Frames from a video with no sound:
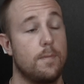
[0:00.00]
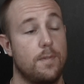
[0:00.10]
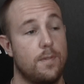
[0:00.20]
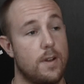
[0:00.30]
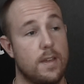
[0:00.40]

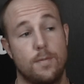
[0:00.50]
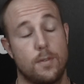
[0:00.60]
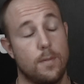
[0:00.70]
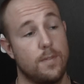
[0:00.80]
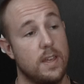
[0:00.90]

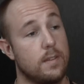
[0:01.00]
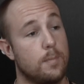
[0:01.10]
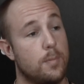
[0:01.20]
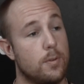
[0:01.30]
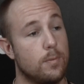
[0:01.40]
FaceIt
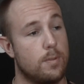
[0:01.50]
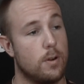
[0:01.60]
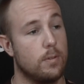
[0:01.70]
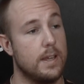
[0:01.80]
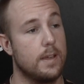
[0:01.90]

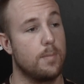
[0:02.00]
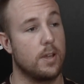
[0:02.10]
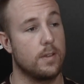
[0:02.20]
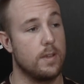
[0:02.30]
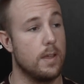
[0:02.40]
Pro League,
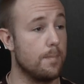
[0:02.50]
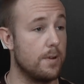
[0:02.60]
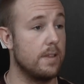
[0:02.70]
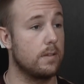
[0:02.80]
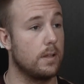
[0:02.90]
because he
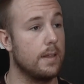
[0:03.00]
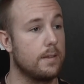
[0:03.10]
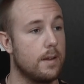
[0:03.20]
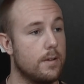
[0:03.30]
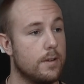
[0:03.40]
impressed a lot
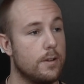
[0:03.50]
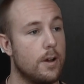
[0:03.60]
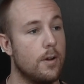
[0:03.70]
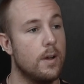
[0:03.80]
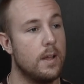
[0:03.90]
there, and
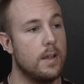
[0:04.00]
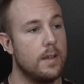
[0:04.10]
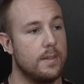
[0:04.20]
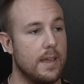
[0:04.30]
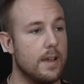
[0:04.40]

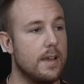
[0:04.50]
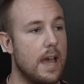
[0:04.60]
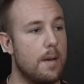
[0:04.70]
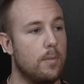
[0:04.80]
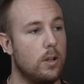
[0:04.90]
taking a
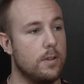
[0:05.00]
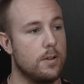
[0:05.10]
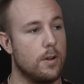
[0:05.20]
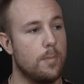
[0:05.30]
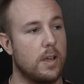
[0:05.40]

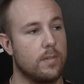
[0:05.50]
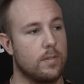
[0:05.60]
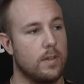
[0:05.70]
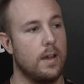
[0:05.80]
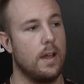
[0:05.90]
gamble,
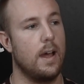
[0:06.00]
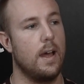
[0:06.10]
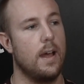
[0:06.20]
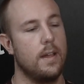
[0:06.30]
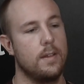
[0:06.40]
because
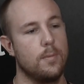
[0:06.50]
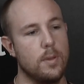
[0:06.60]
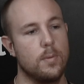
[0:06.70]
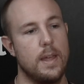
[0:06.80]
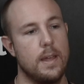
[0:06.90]

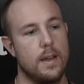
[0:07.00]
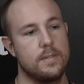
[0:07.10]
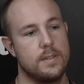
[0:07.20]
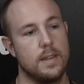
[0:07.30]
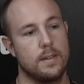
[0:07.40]
the way I
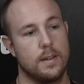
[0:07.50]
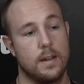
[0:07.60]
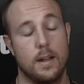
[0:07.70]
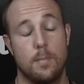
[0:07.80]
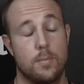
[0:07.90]
see it, and
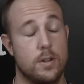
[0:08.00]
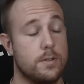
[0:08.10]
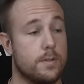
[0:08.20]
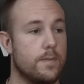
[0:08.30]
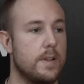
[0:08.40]
I'm pretty
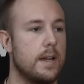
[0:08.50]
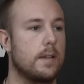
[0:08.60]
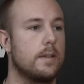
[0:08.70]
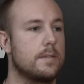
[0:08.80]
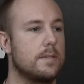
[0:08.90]
sure
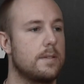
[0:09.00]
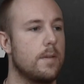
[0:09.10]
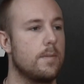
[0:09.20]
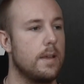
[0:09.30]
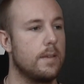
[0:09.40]
Fnatic does the
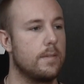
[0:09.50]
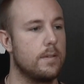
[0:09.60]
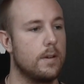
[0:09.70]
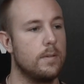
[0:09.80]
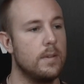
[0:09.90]
same way, is
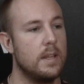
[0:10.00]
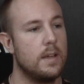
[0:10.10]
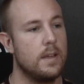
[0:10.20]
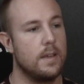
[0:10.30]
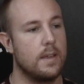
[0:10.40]

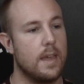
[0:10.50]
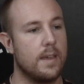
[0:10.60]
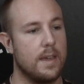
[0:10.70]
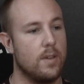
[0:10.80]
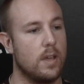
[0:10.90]

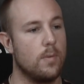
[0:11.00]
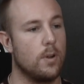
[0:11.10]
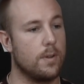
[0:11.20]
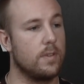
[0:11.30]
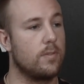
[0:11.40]
giving
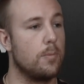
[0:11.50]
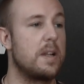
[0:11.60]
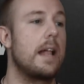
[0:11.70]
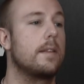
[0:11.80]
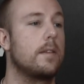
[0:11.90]
one of the super
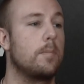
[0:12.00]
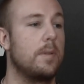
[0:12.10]
talented